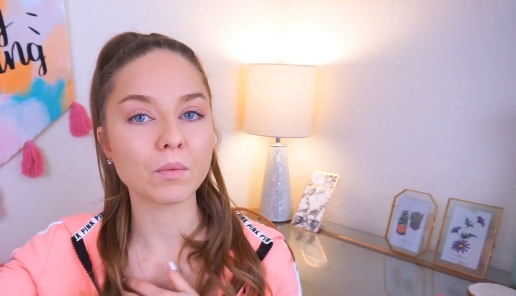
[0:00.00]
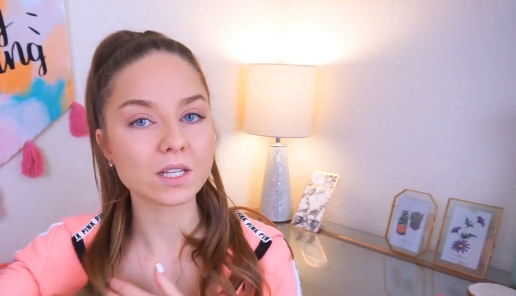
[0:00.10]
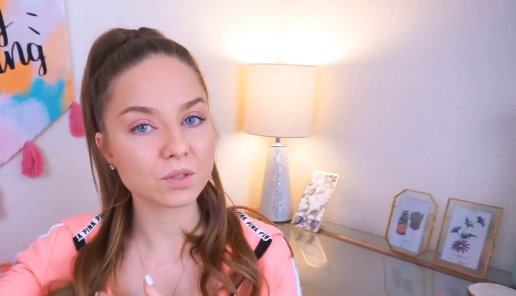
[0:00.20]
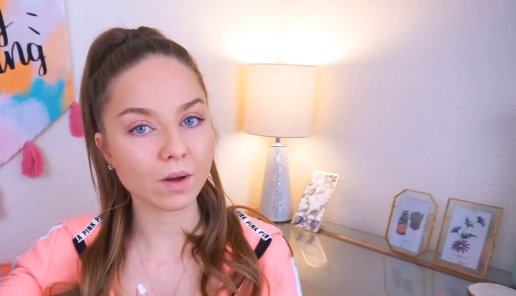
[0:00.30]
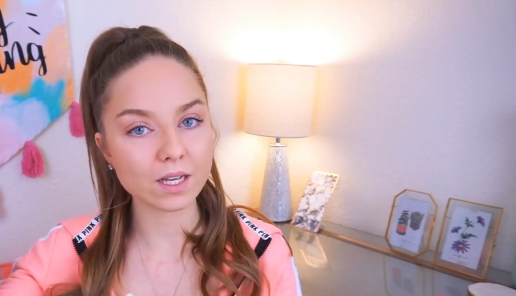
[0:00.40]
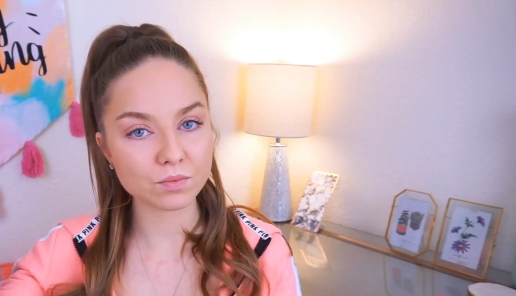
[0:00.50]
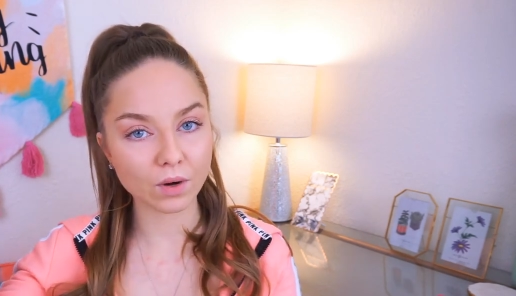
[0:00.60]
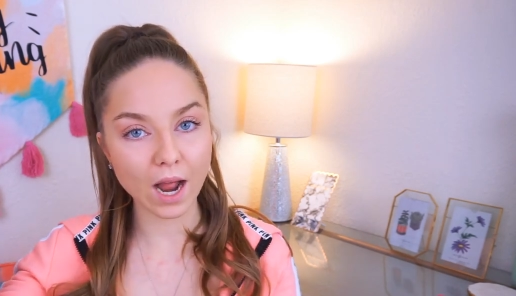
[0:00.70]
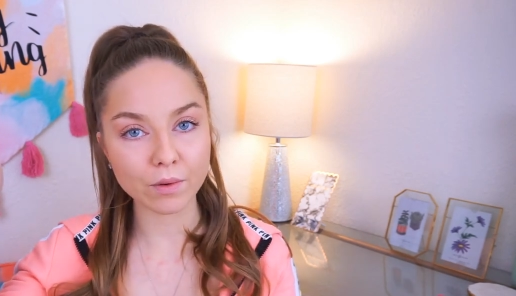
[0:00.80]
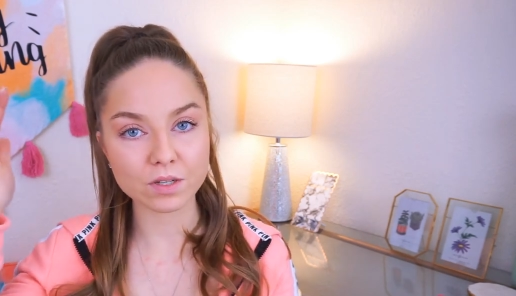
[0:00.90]
Speaker 1: I once was,
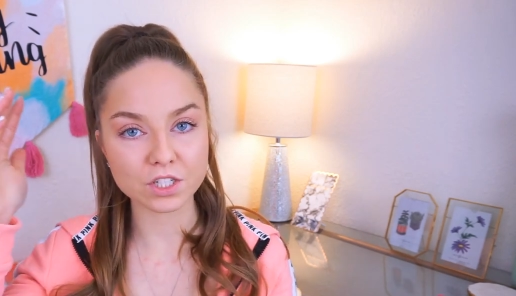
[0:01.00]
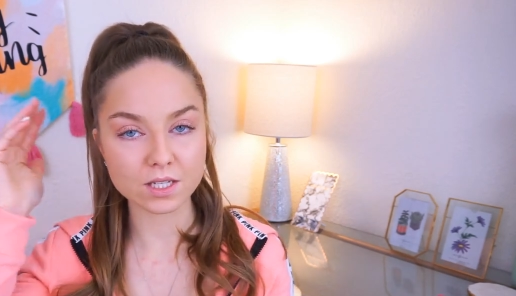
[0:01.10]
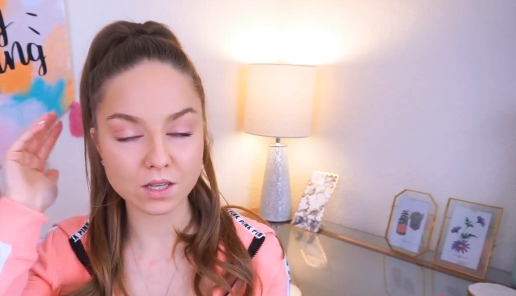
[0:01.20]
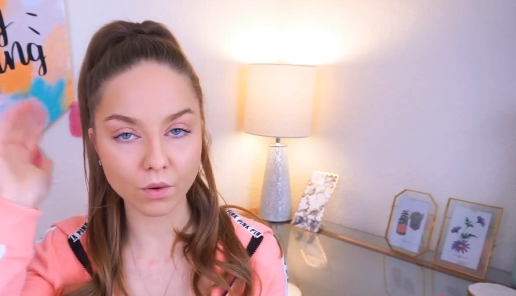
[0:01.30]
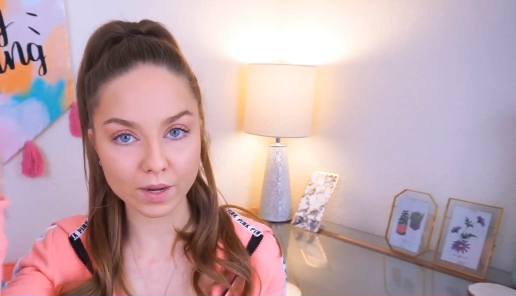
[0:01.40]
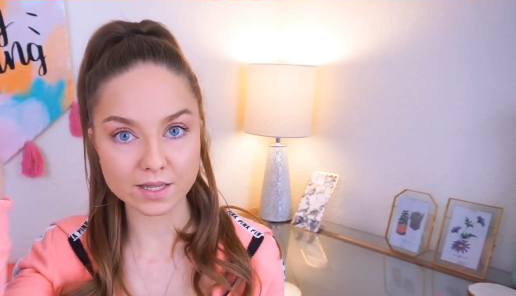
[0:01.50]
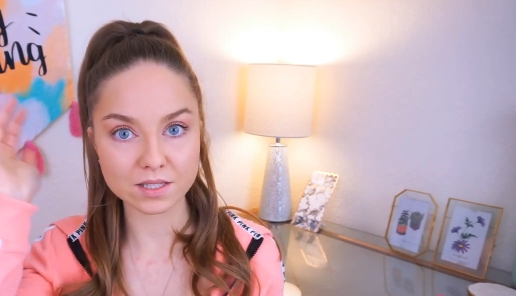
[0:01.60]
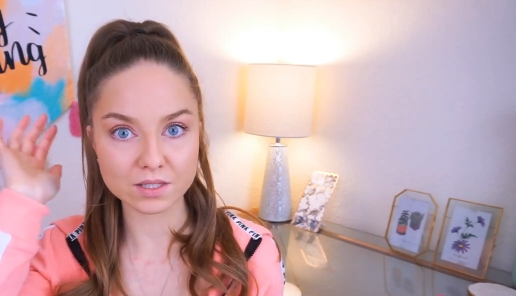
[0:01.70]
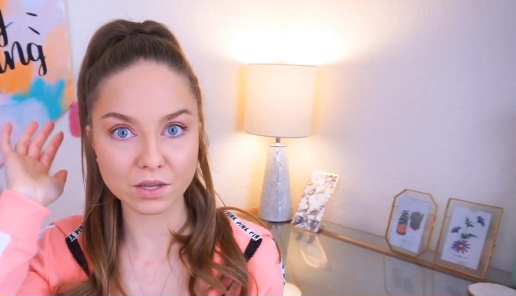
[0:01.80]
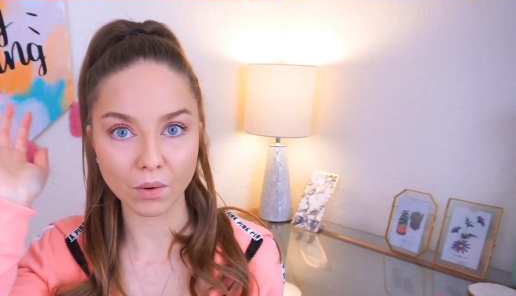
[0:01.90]
where I was just
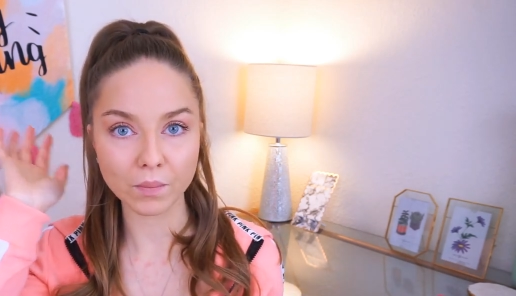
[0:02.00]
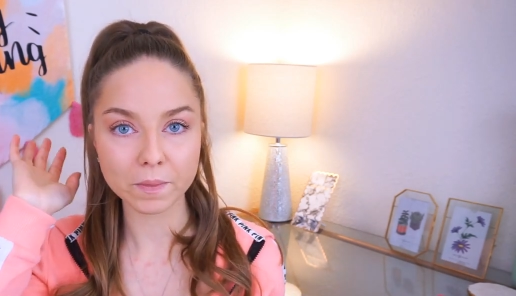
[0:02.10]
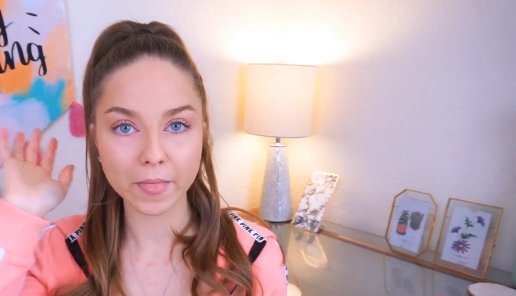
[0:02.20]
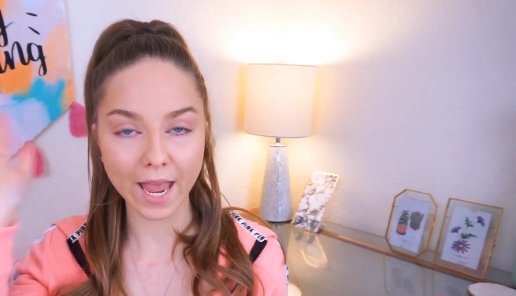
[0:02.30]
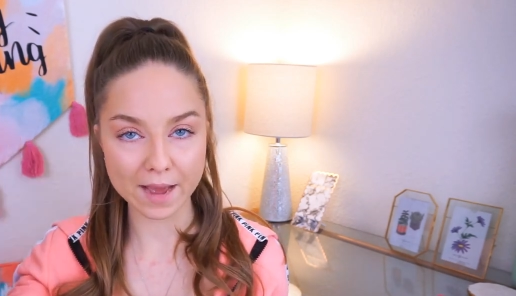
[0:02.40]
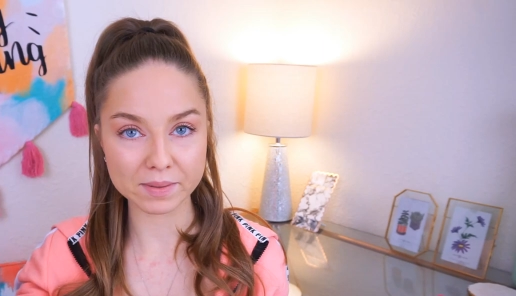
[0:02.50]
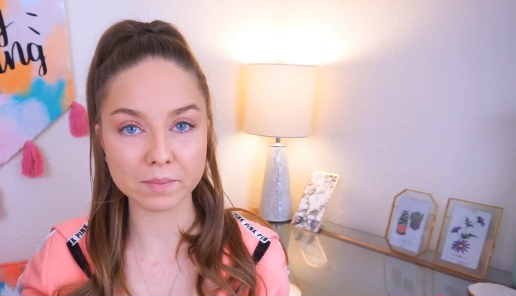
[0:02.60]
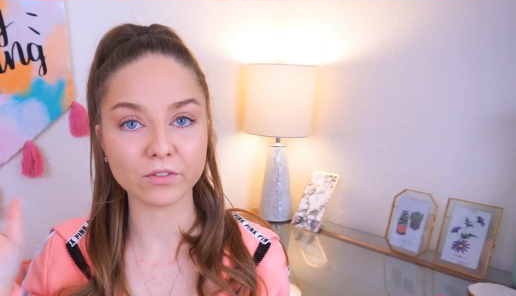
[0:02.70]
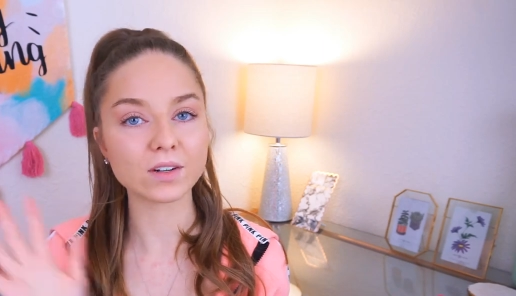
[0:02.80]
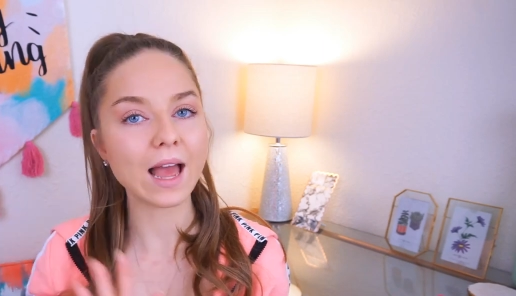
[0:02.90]
always so happy.
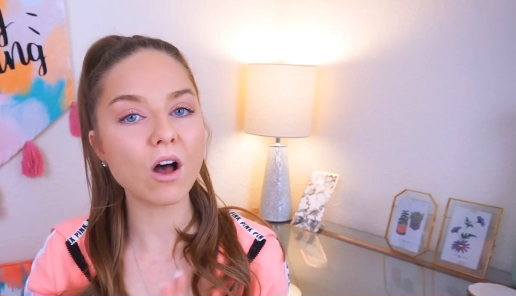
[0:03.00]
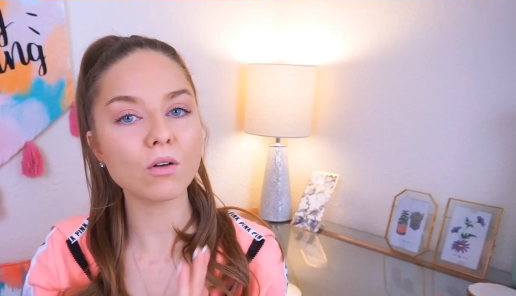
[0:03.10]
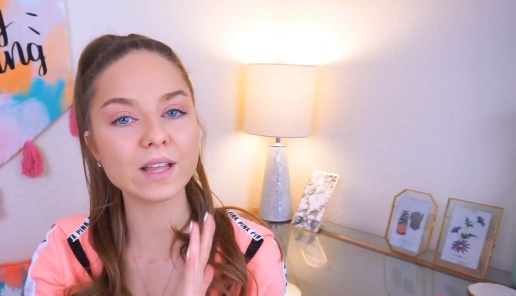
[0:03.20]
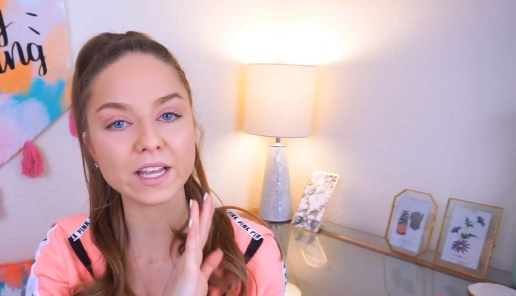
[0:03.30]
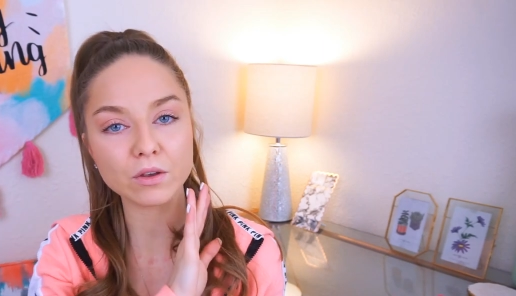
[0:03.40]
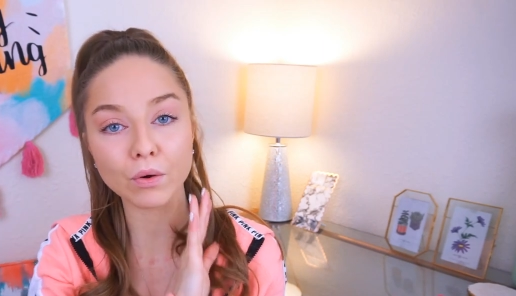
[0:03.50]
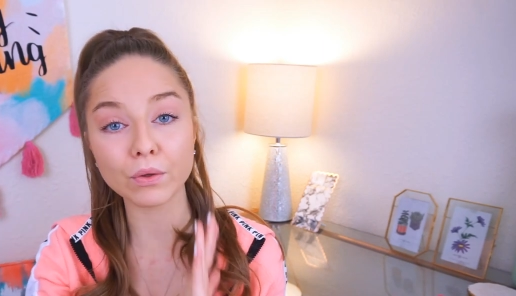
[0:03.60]
But for now, like you